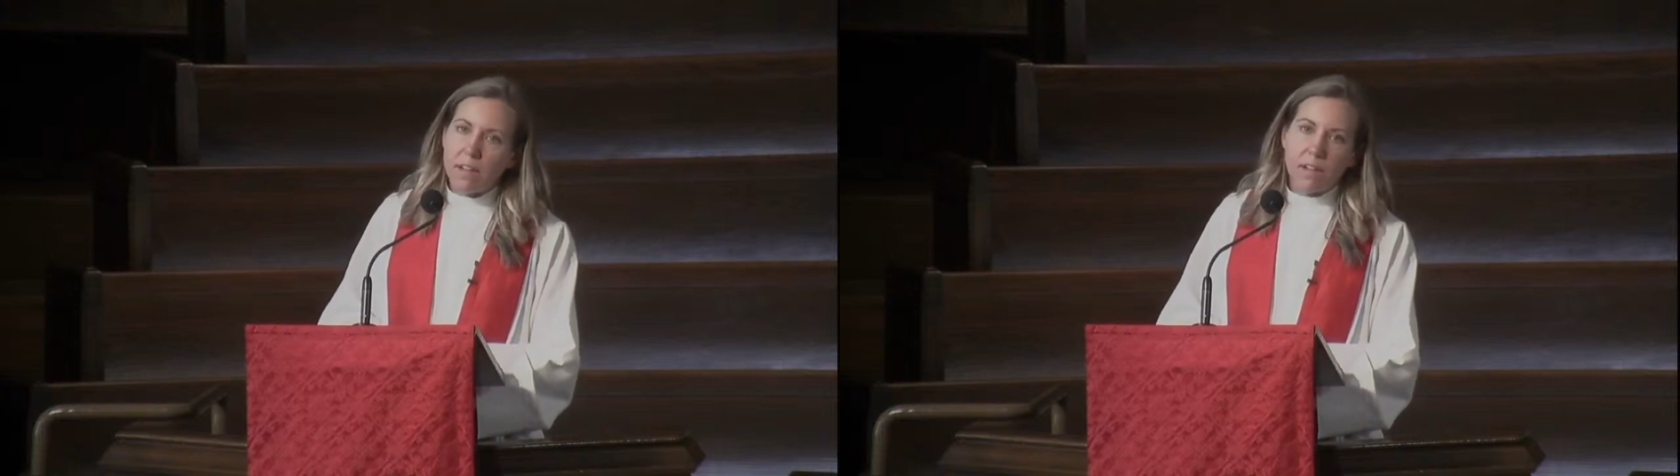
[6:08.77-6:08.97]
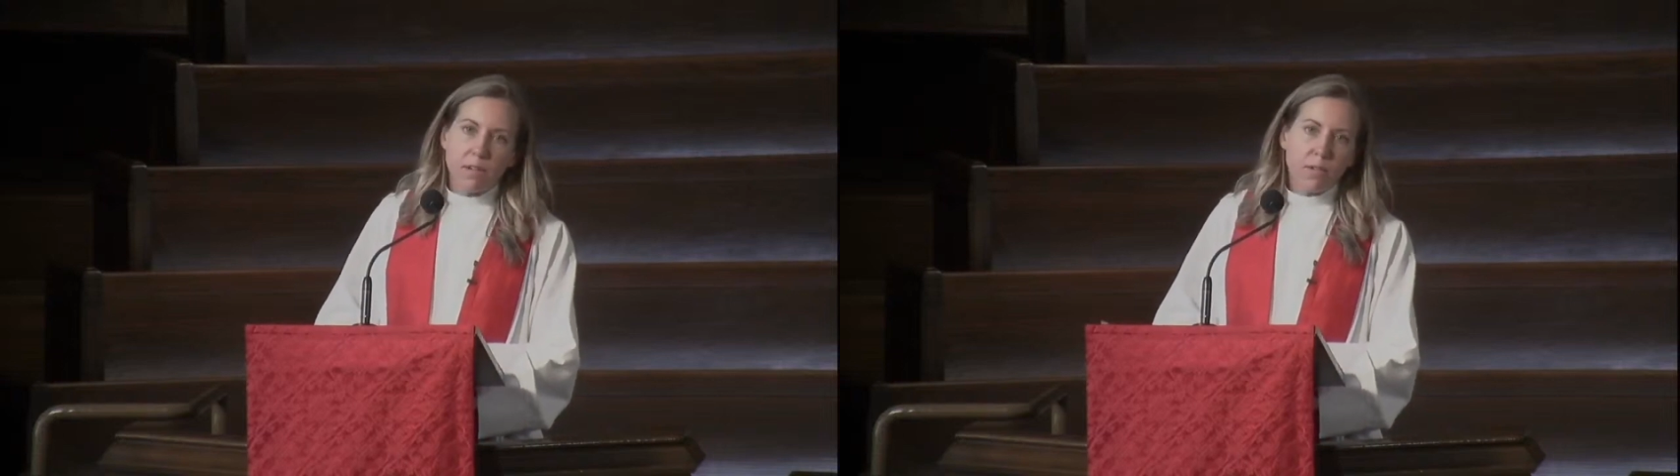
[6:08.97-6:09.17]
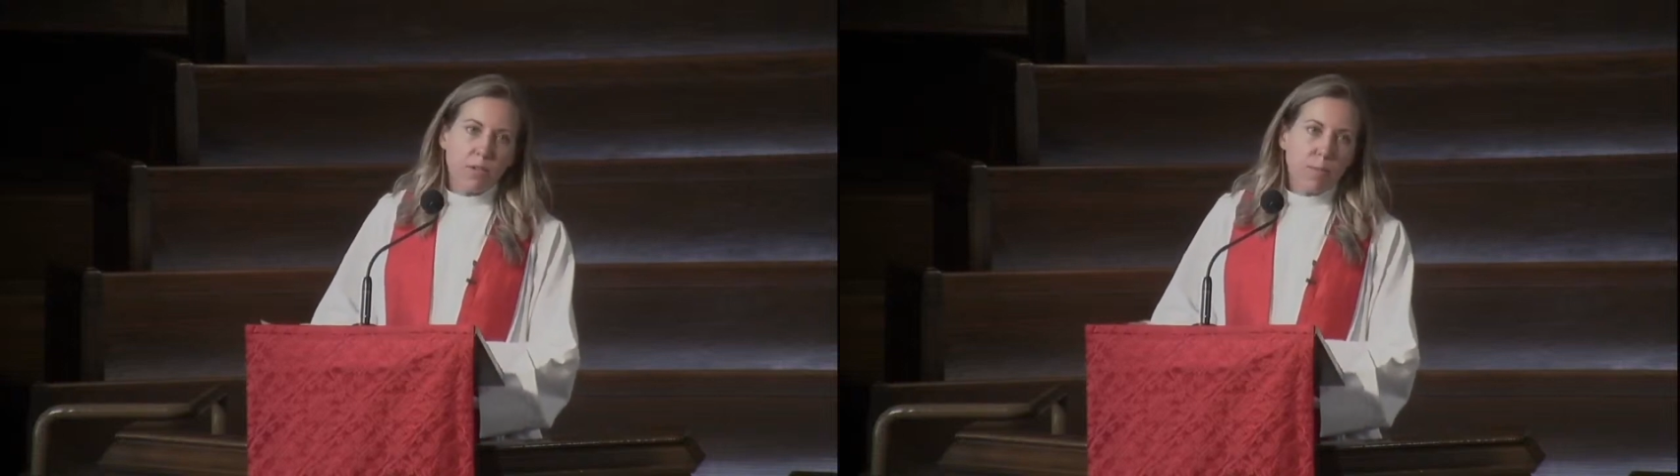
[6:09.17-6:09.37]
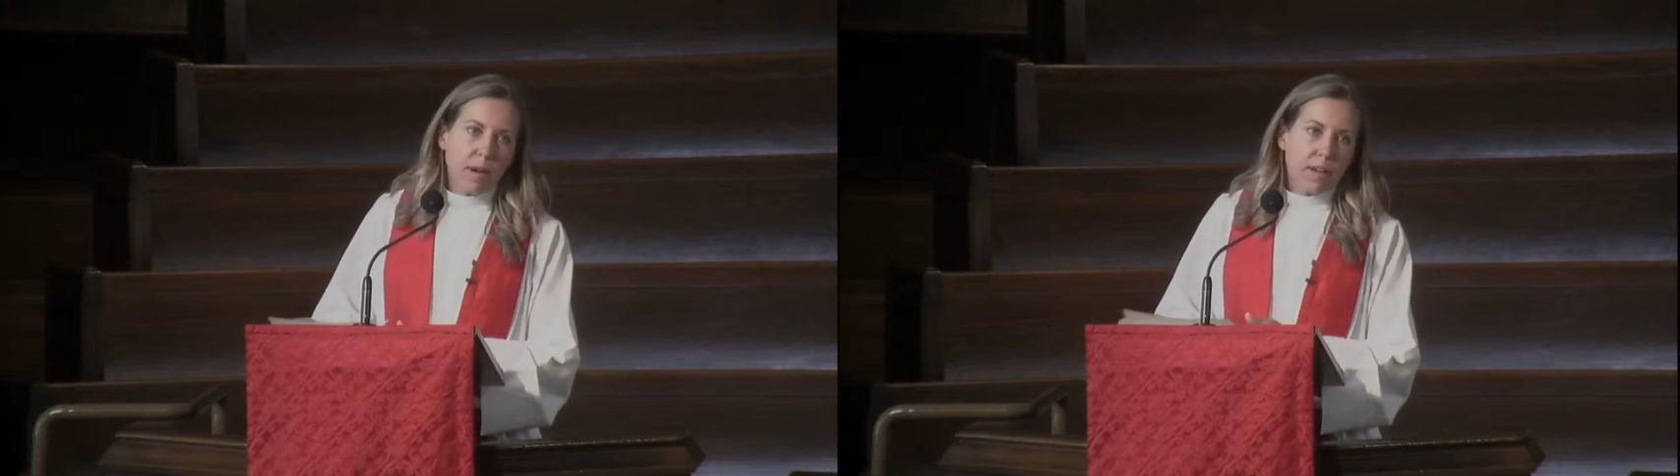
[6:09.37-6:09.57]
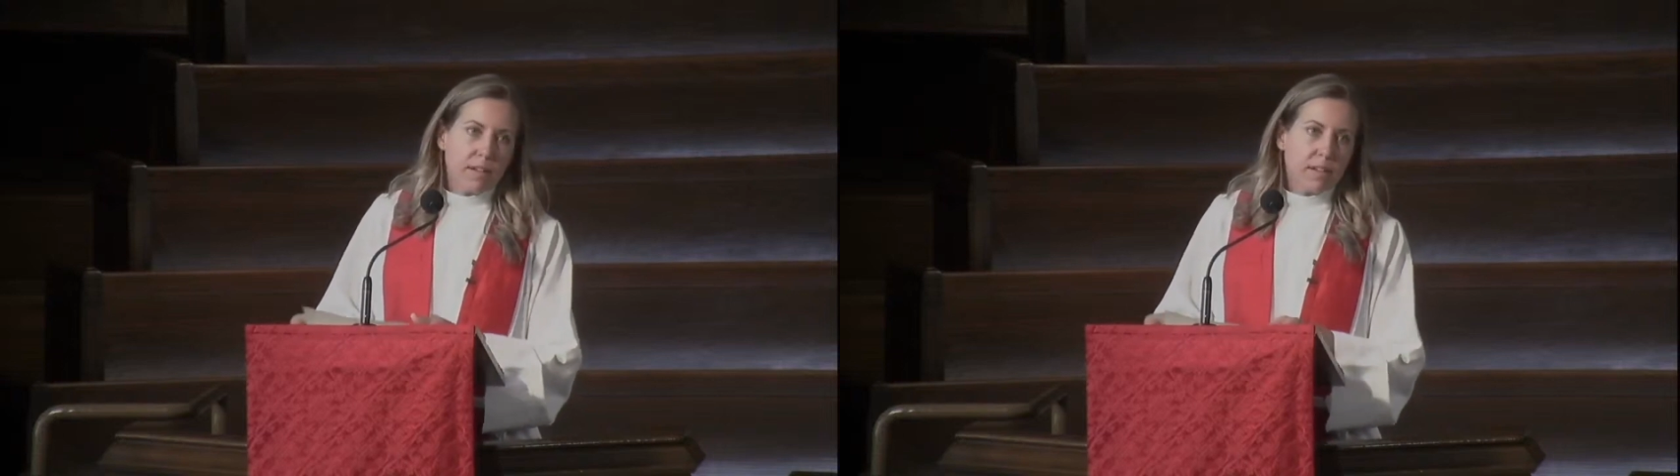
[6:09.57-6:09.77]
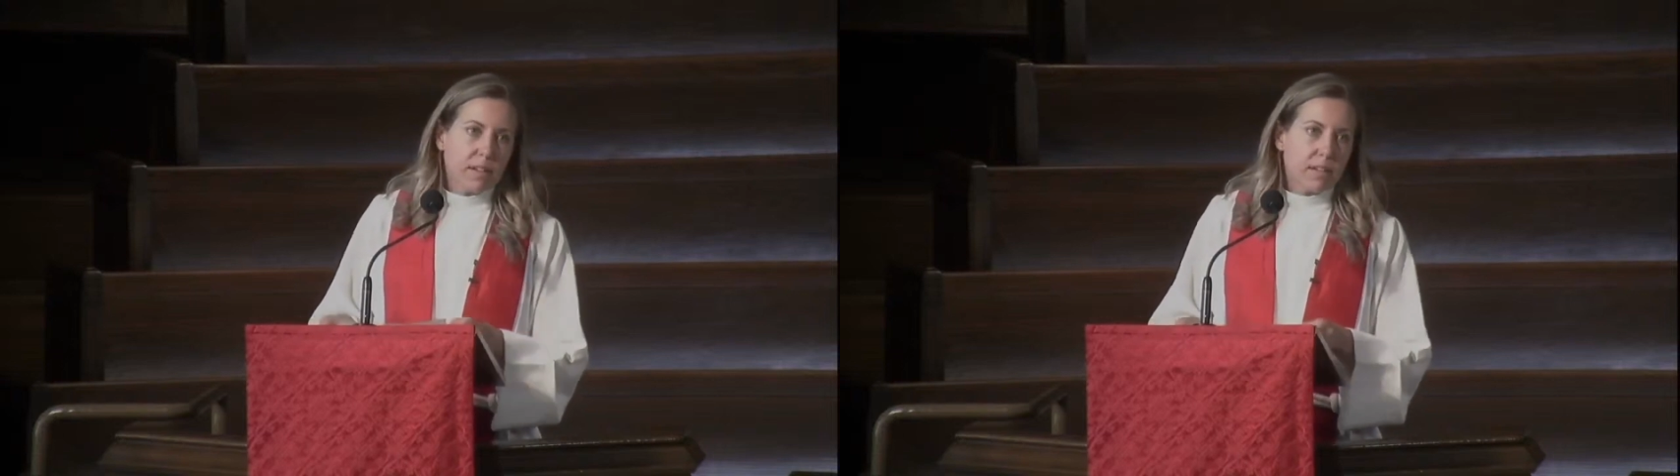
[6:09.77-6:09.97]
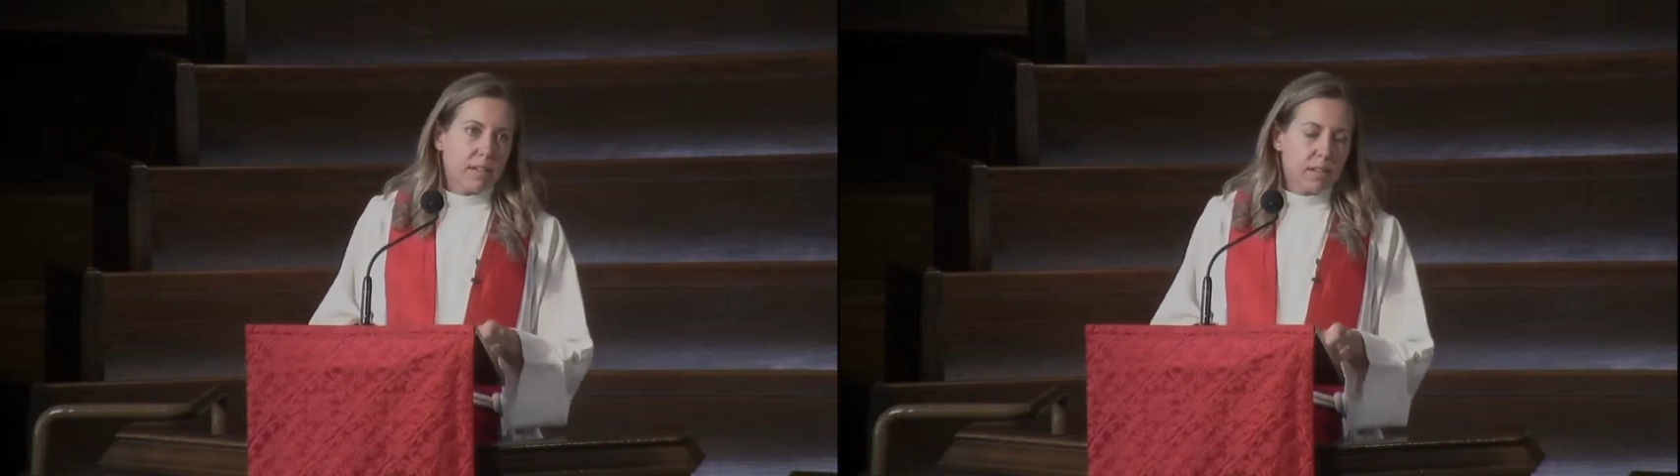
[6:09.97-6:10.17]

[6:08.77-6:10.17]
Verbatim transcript: in their response.